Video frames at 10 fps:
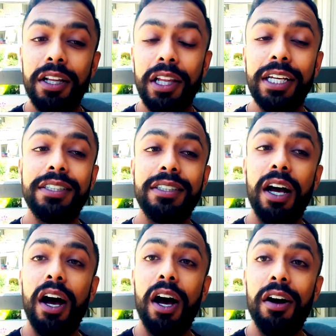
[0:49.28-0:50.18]
list
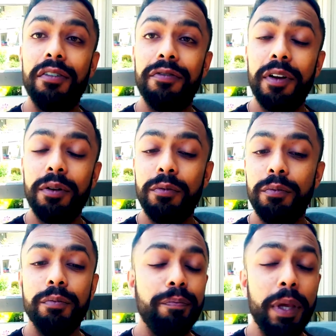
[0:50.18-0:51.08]
of
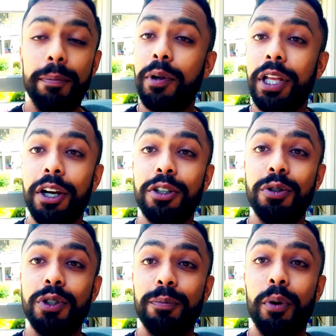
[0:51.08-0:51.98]
people here
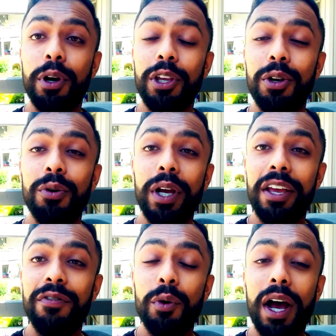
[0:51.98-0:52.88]
to support you.
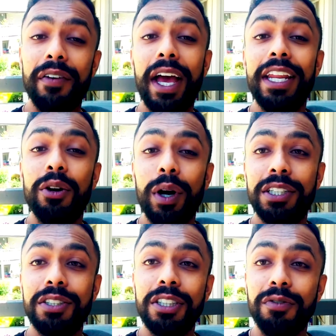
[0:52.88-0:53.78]
If you have any
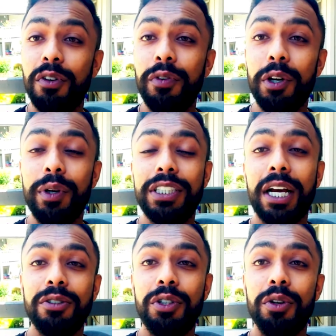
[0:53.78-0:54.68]
questions, feel free to reach
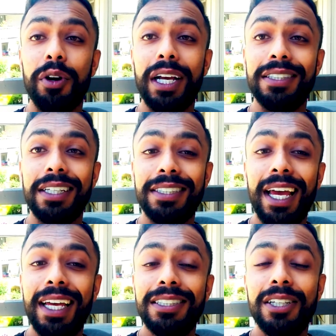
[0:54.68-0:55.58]
out to your
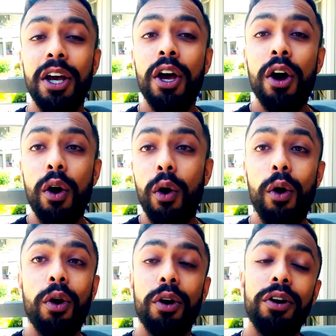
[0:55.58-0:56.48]
SSAs
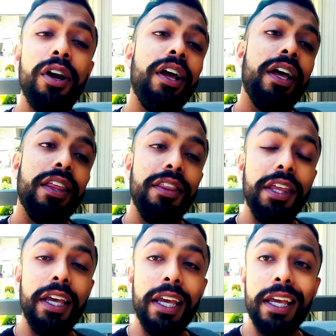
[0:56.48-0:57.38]
or
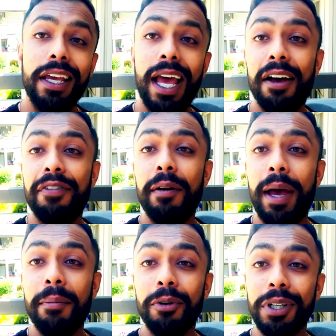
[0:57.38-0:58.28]
the
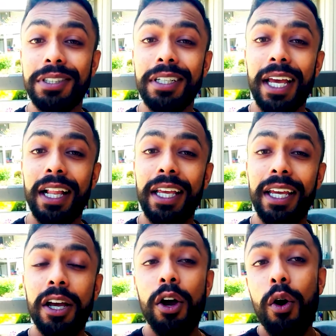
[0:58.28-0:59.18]
FMM, Kristen Kelly,
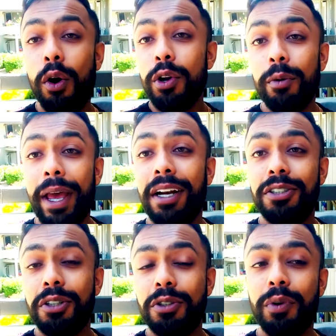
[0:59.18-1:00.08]
or your
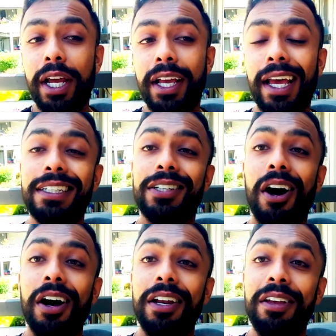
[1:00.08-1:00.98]
managers, Greg and
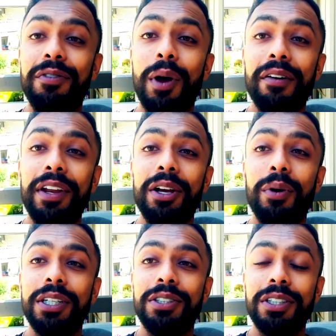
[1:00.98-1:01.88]
Todd, if you have any
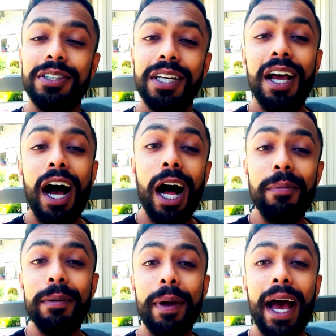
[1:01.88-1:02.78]
questions. I'll
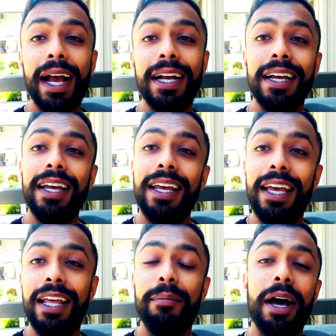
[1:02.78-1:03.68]
be back
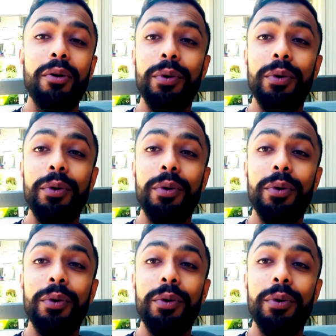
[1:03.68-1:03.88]
in about a